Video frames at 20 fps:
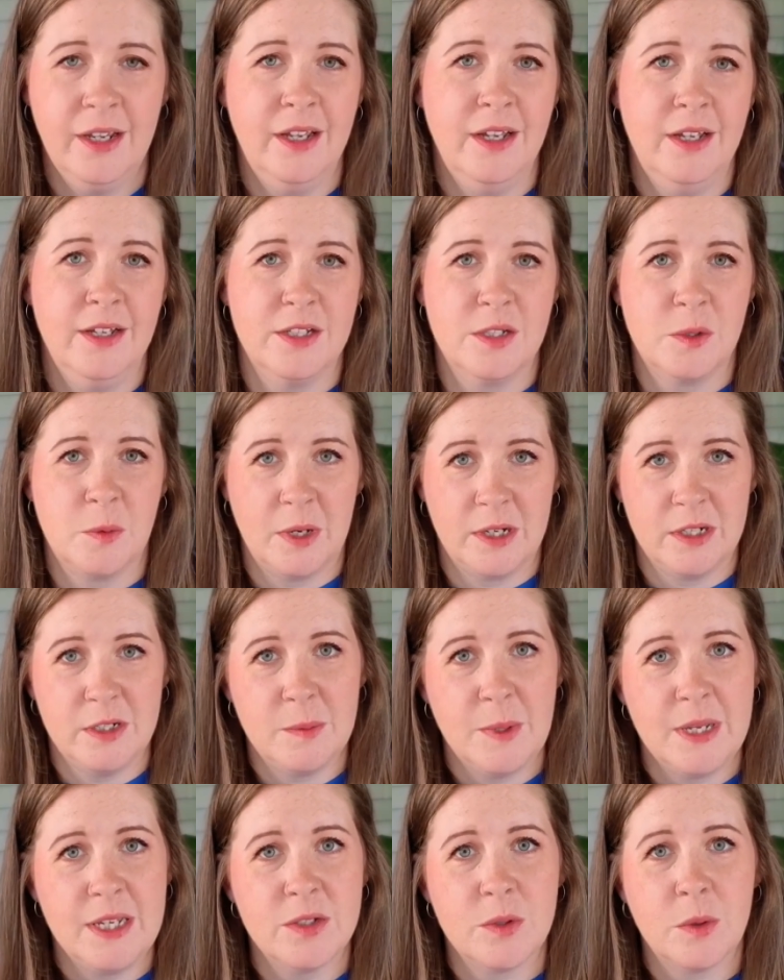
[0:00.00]

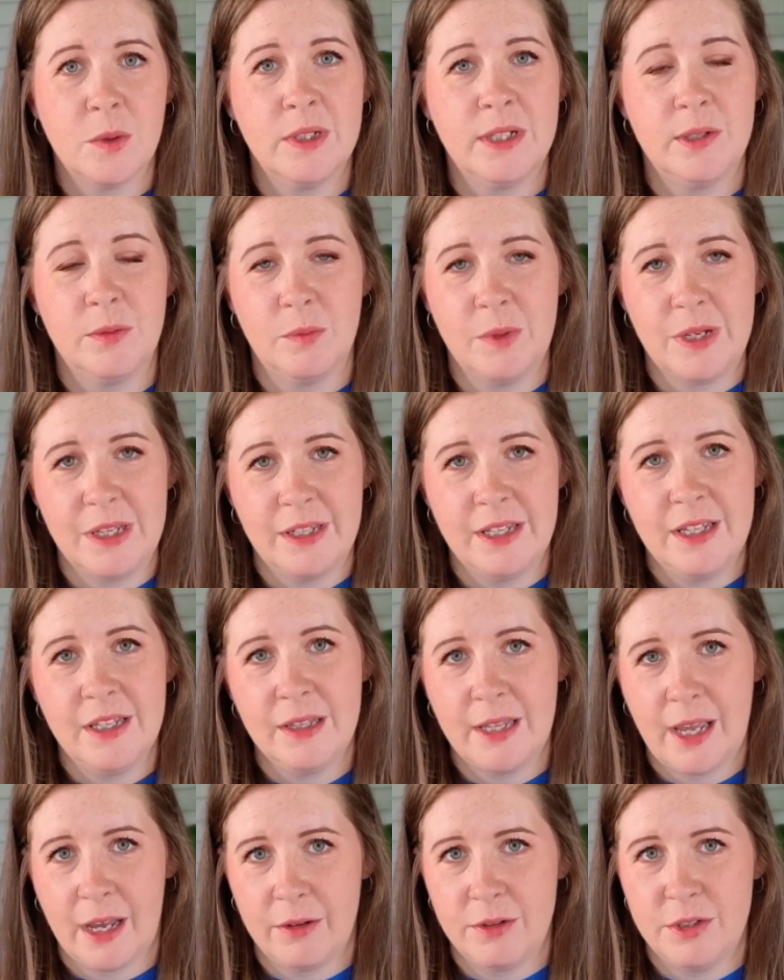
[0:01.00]
Squarespace only really
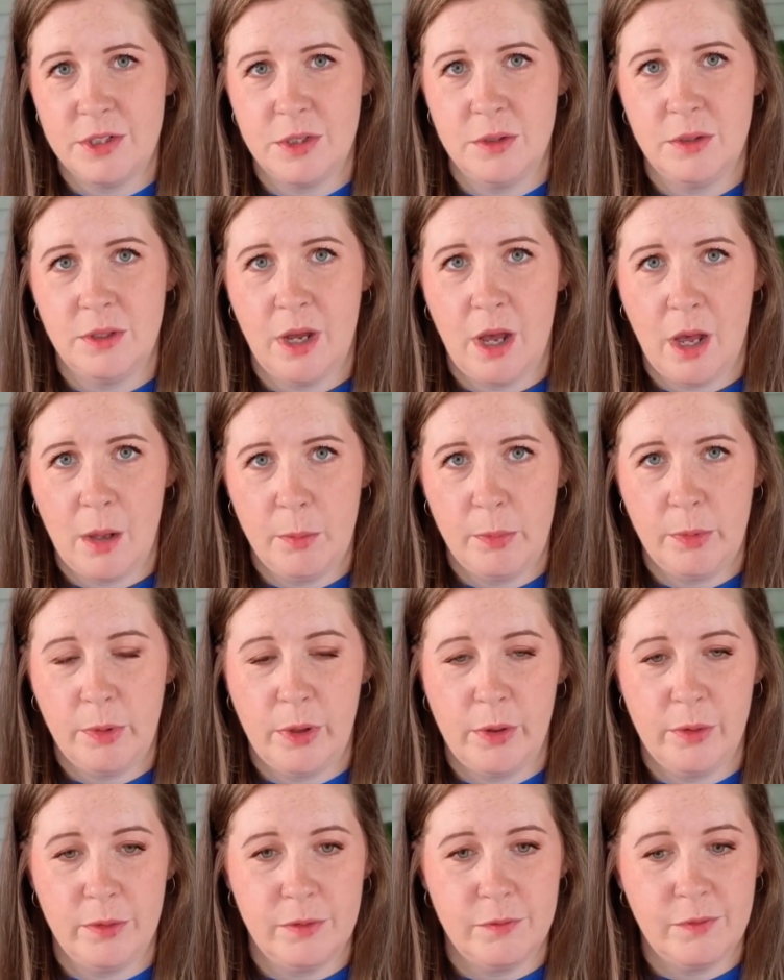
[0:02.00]
allowed you to
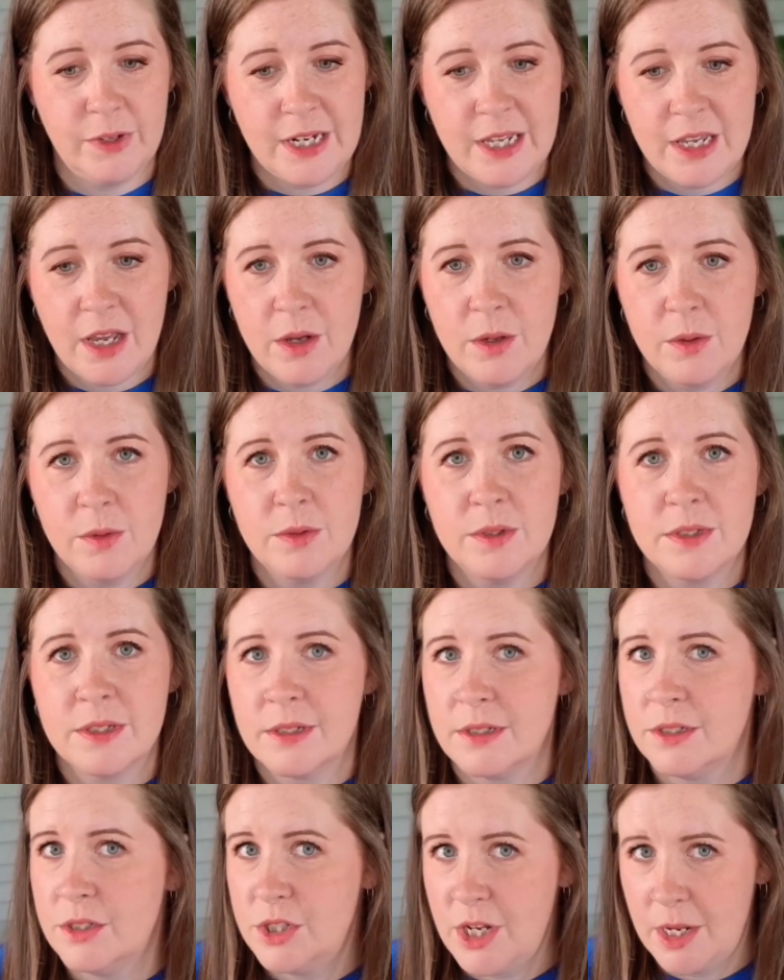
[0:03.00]
upload
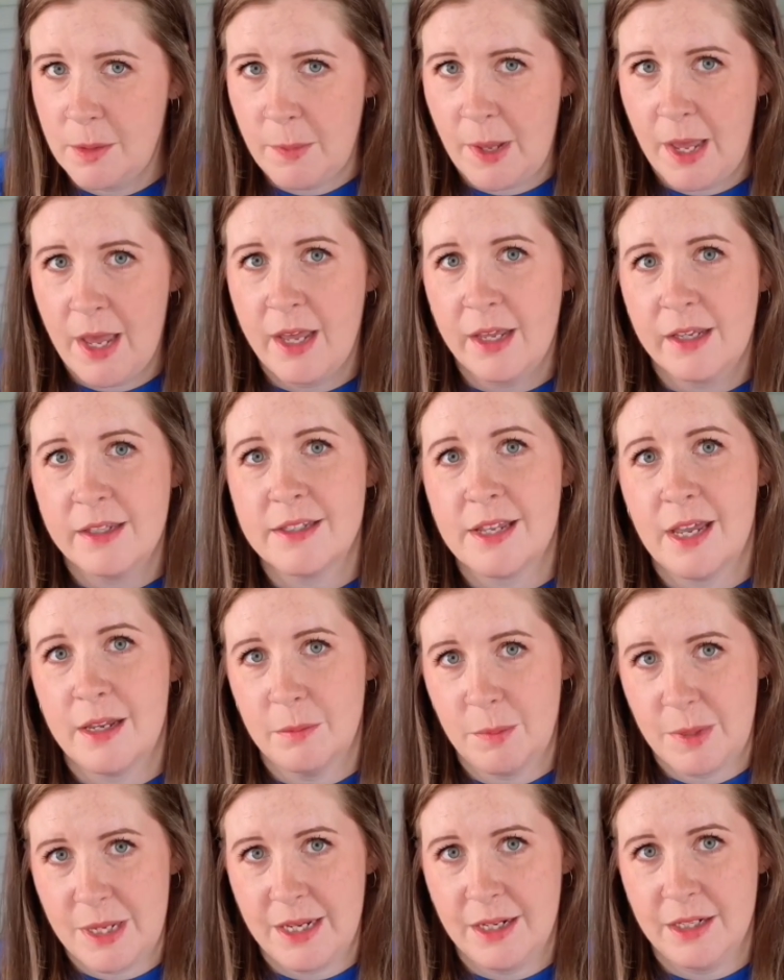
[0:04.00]
videos, JPEGs,
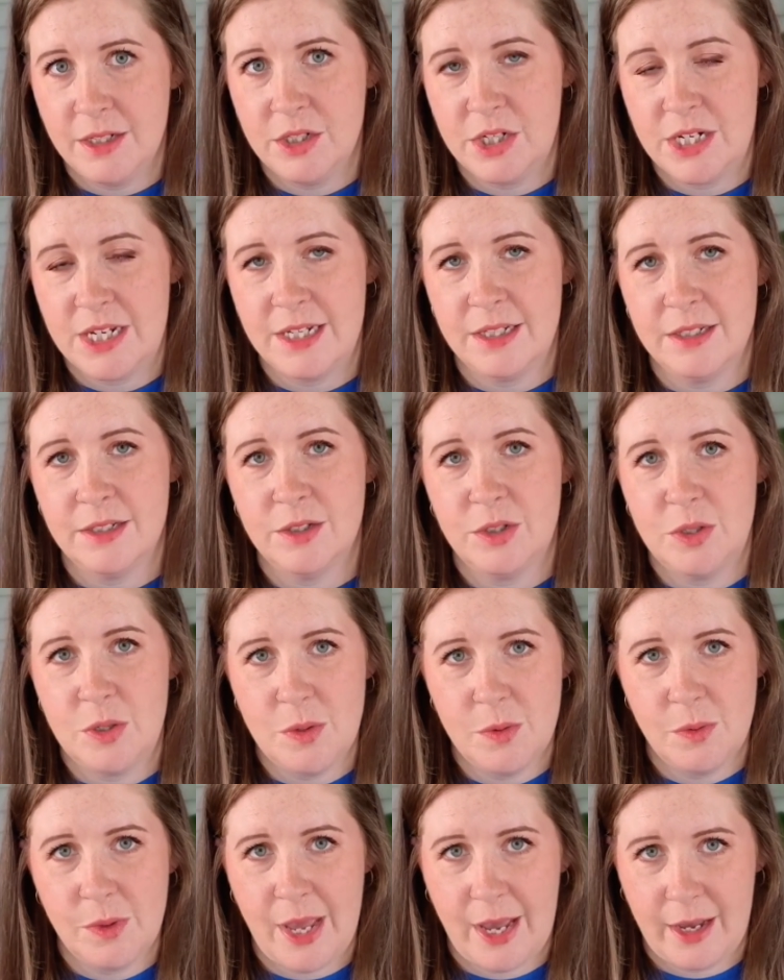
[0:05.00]
and PNGs
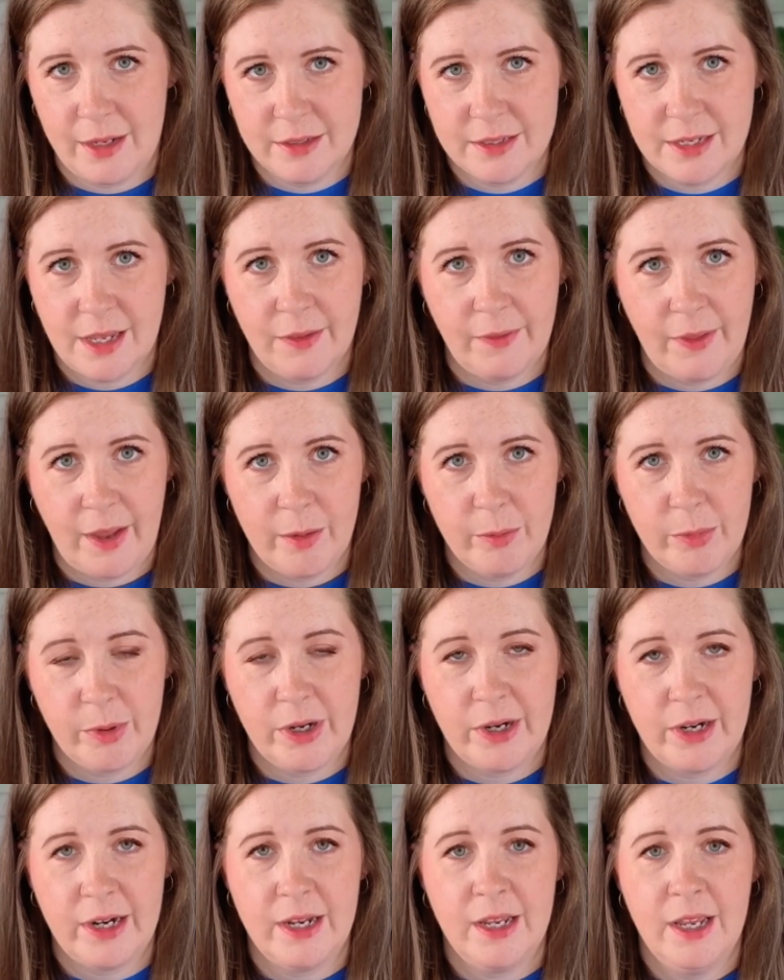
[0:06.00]
to the asset
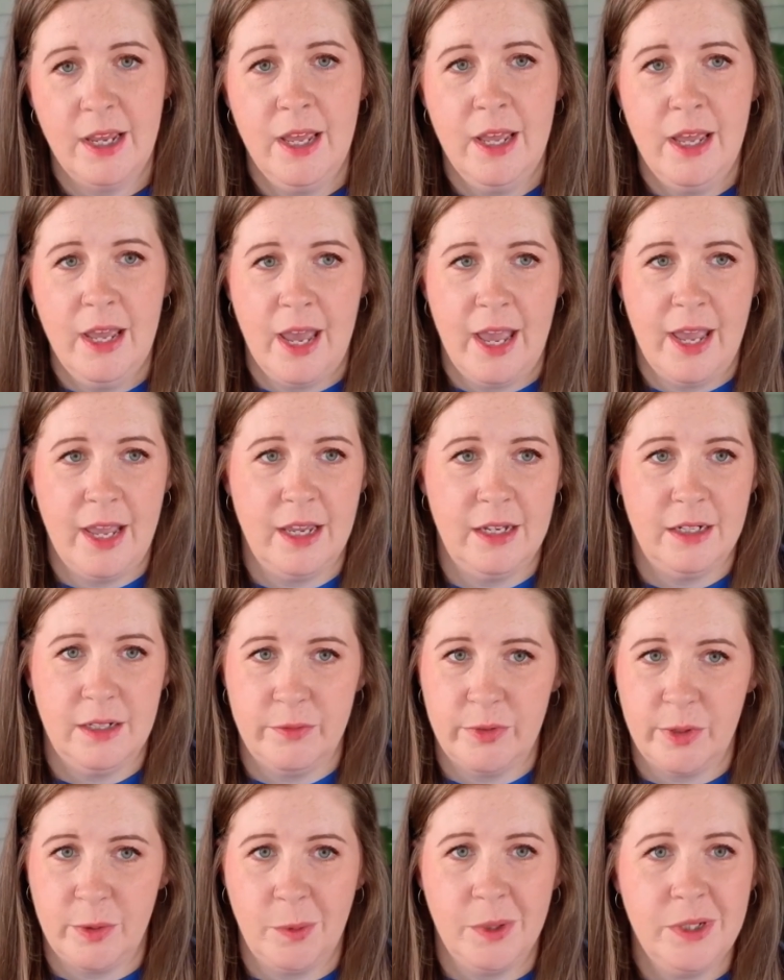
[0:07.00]
library. And
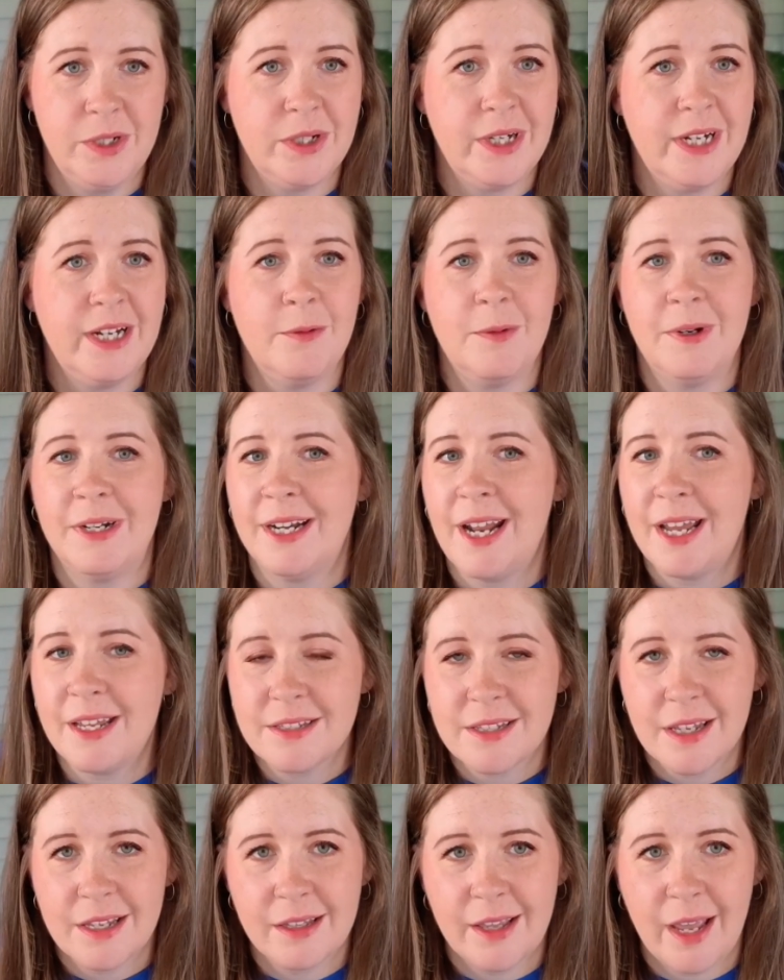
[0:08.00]
if you're wondering what an
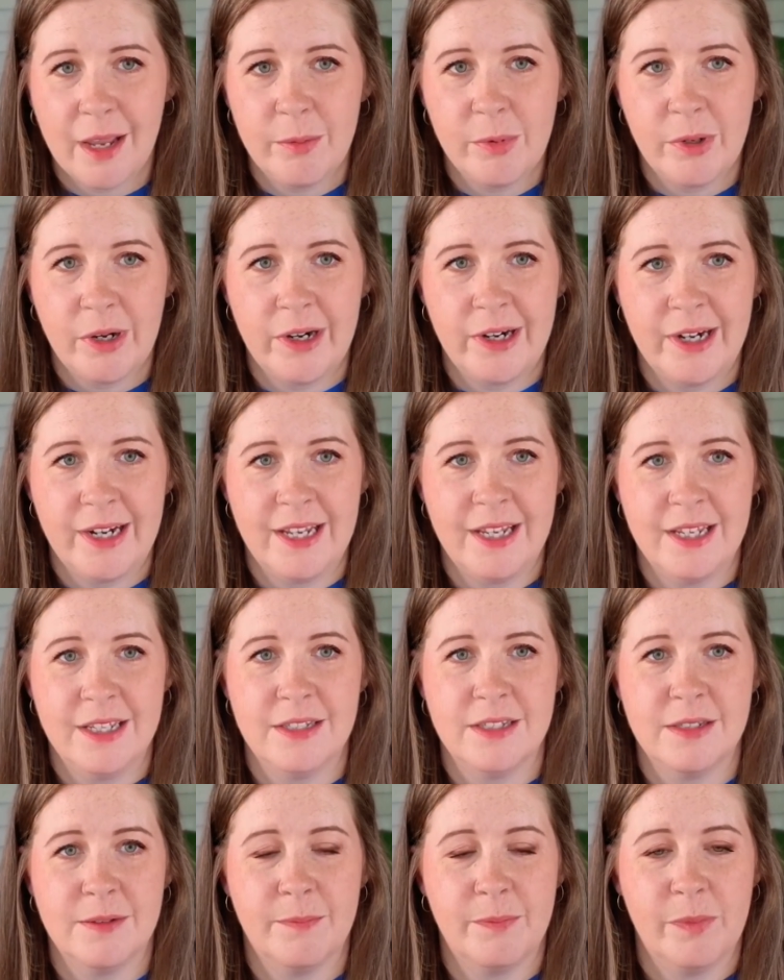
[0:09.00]
asset library
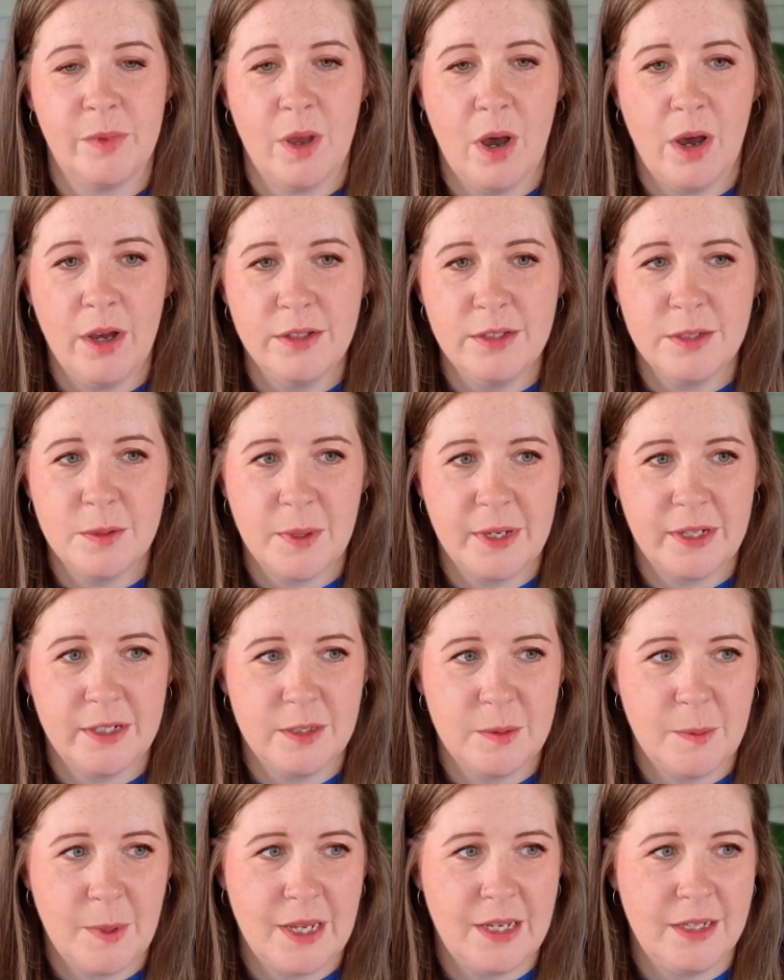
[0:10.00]
is, on
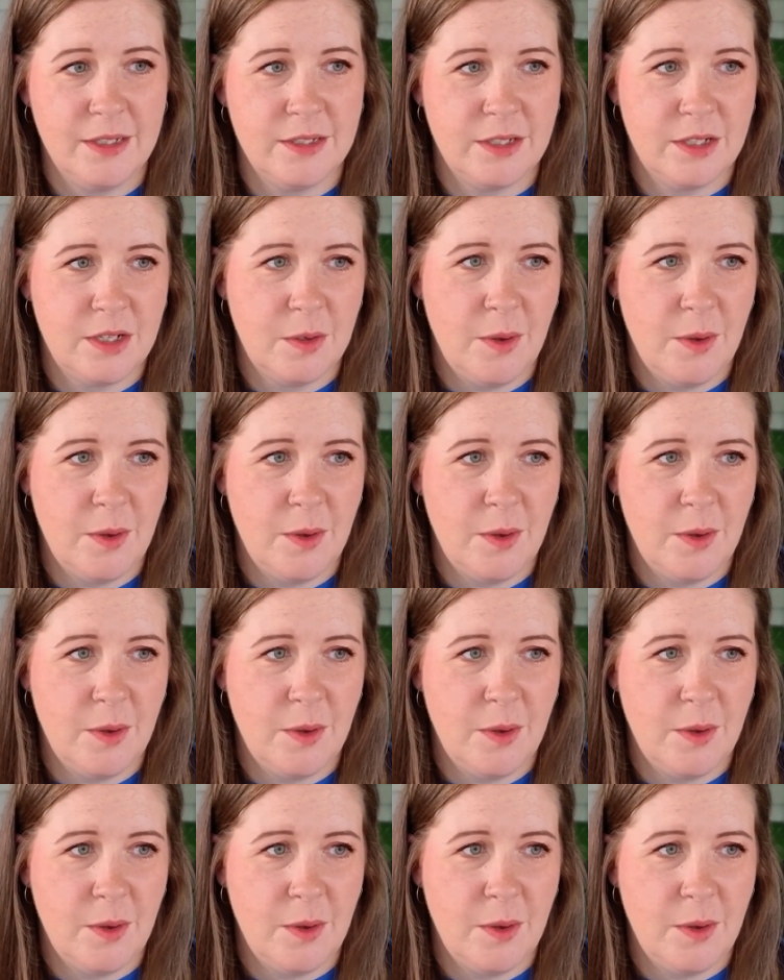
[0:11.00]
Squarespace, you